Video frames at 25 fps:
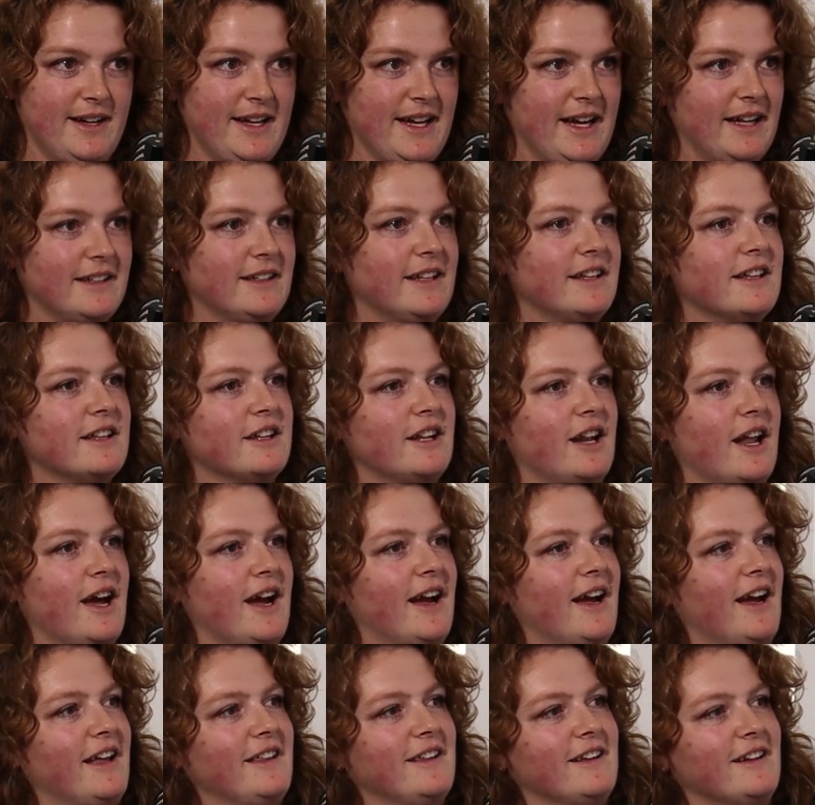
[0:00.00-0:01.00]
And then they're
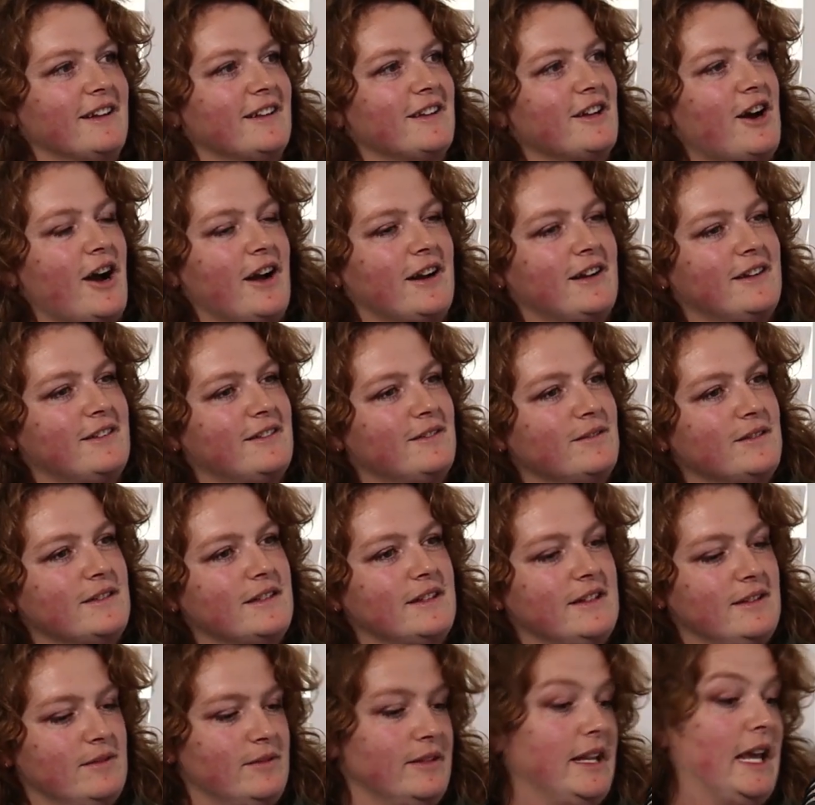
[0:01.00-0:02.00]
like, and then I
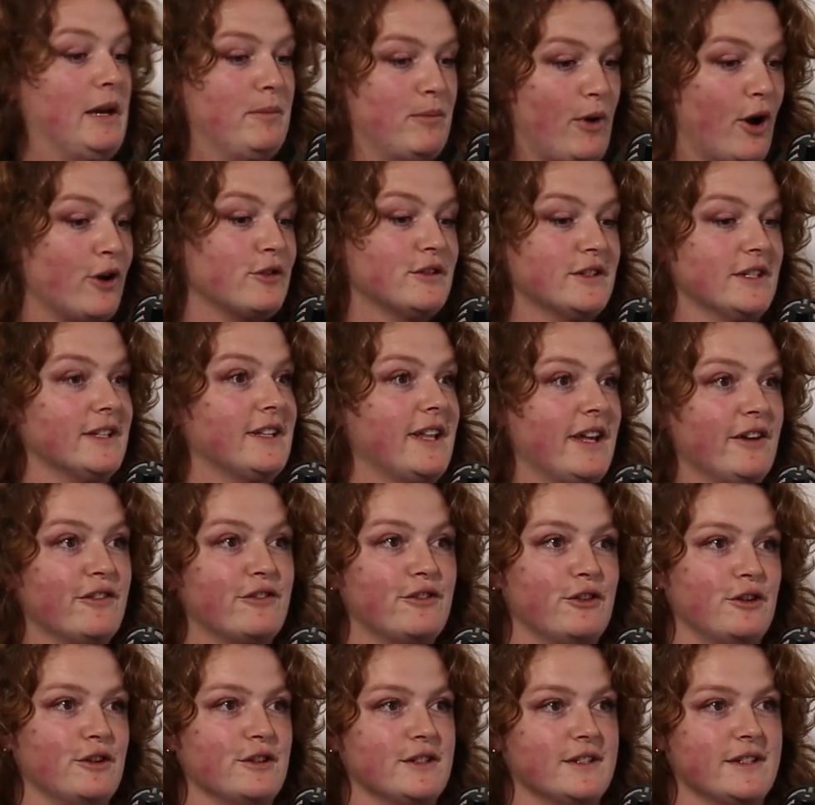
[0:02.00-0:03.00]
posted that
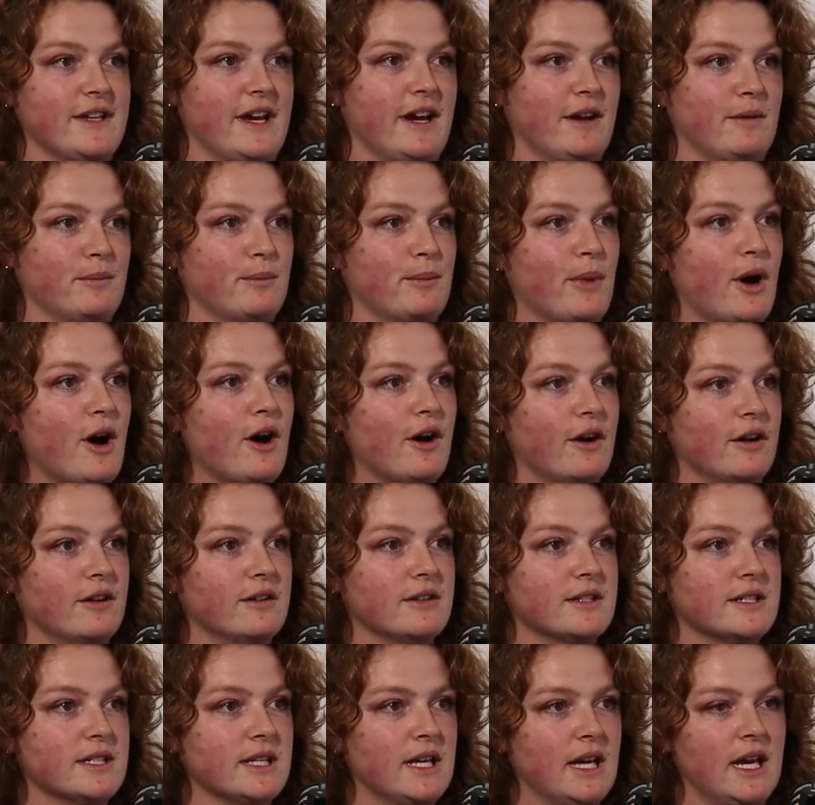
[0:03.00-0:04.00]
first
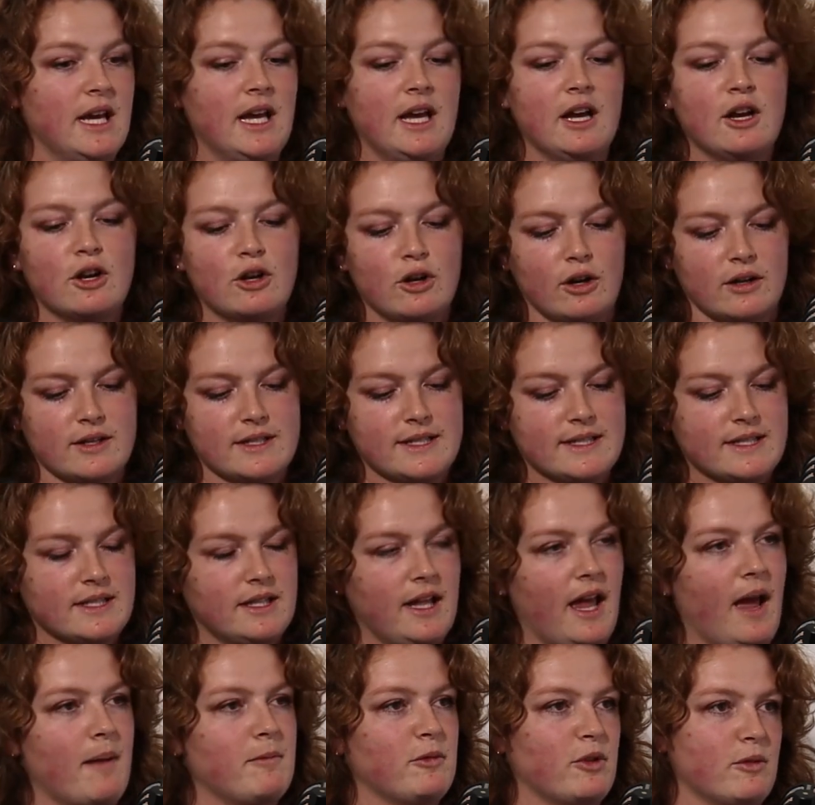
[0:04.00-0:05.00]
post, got
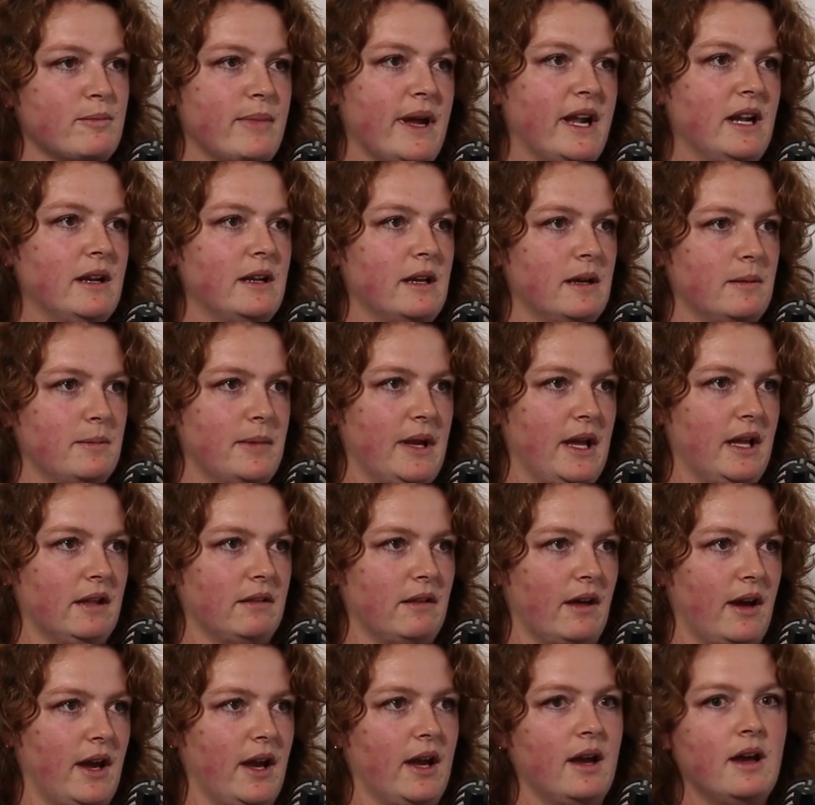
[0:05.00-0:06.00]
slammed media being
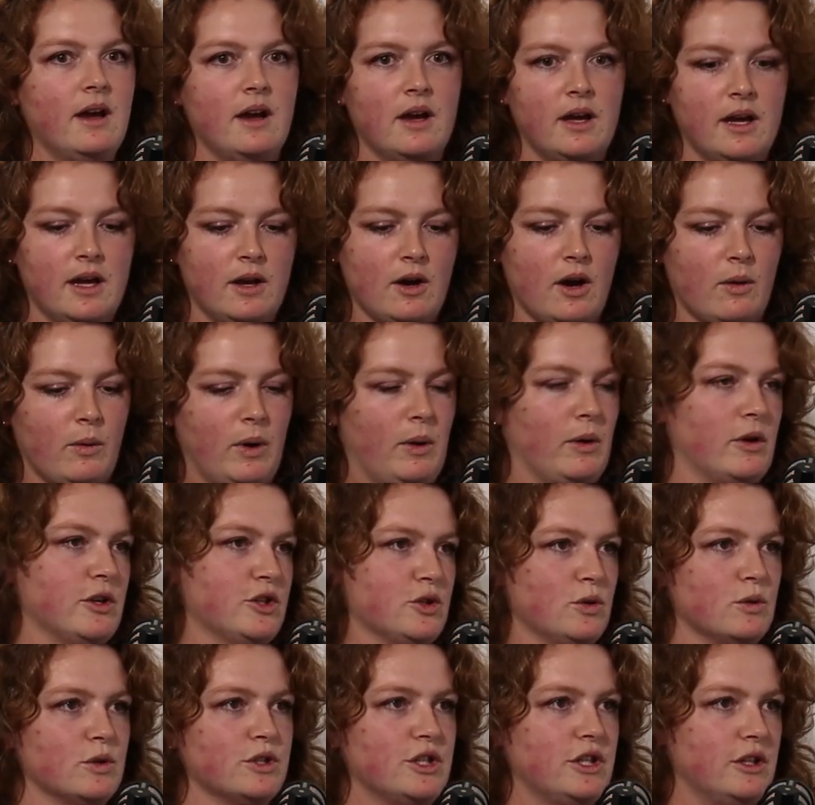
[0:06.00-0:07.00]
like, we want to
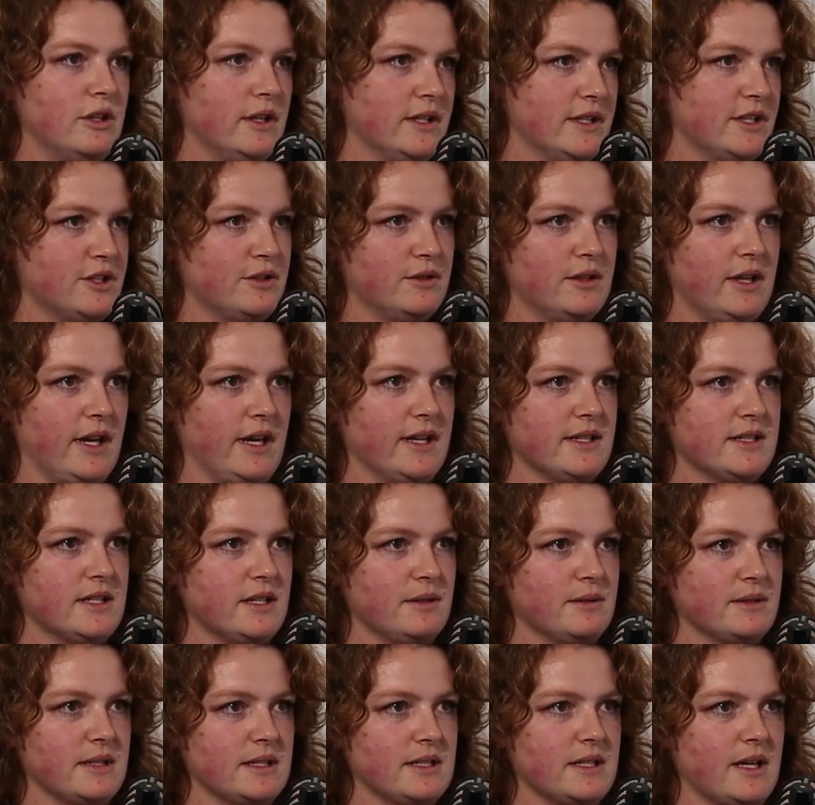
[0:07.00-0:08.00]
talk to you, let's do this. And I
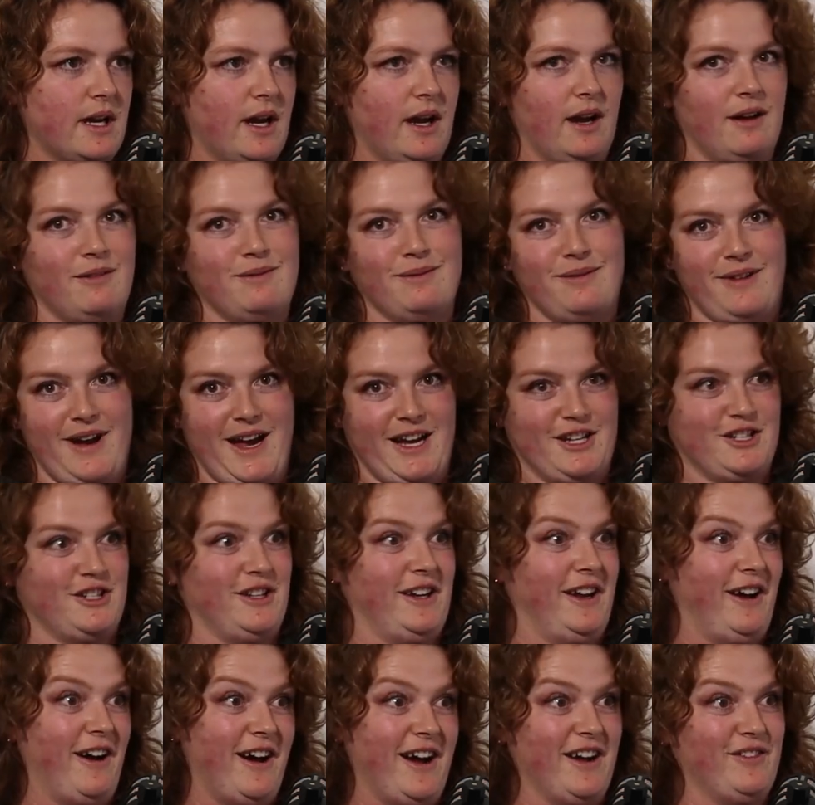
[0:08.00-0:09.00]
was just like, well,
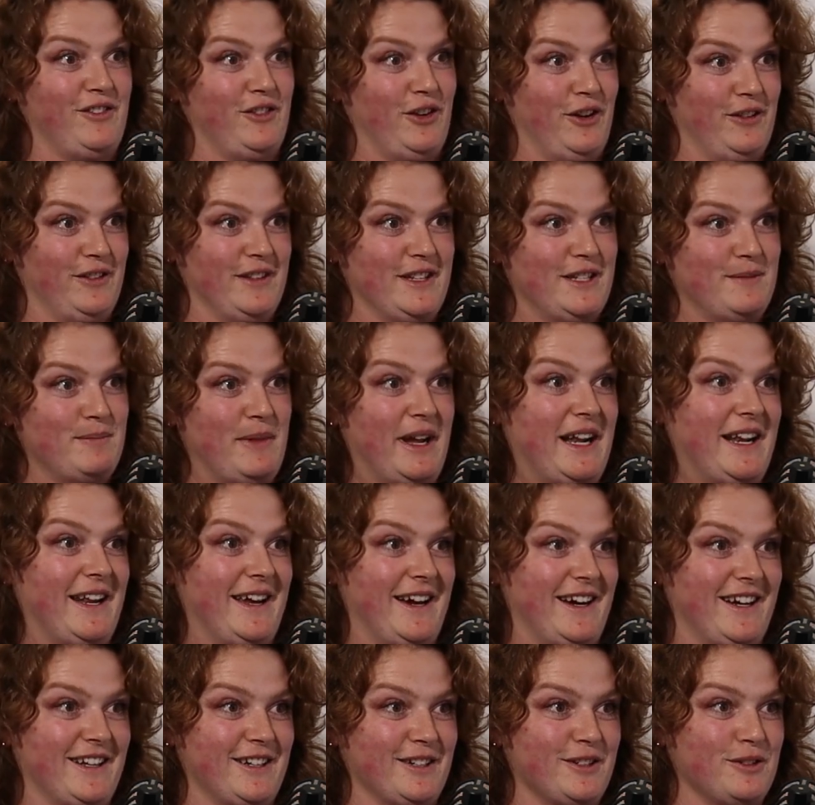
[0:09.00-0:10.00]
actually, I've got this media
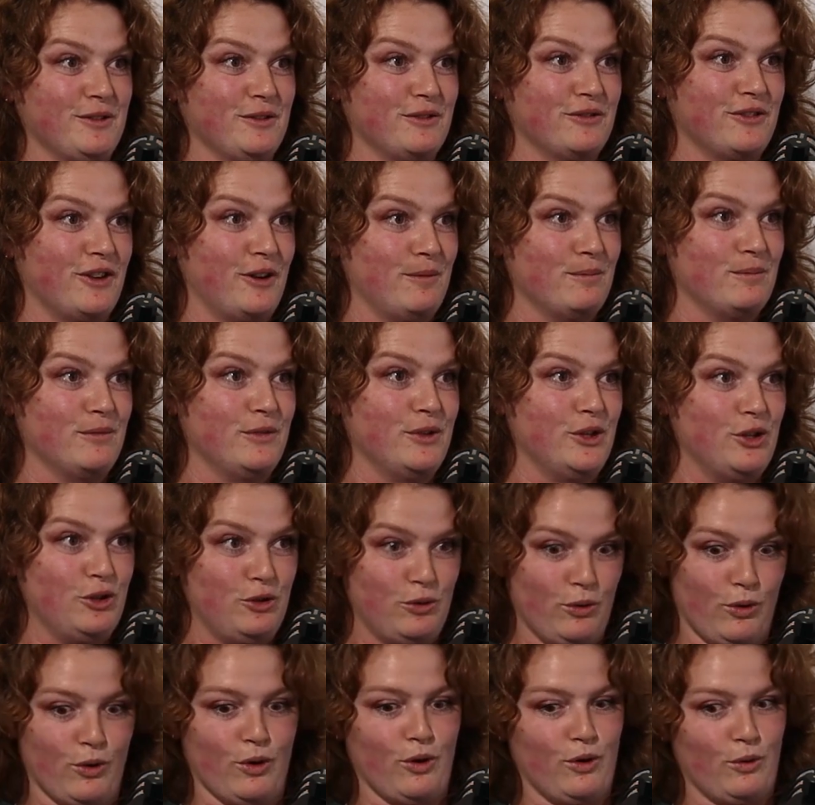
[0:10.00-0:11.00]
article from
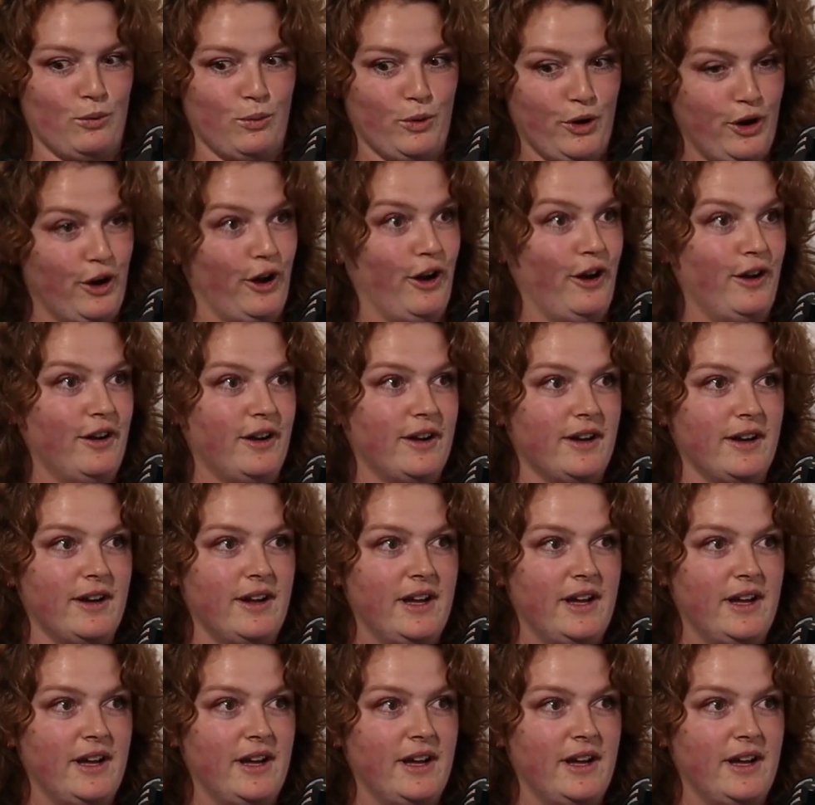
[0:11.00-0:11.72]
your work.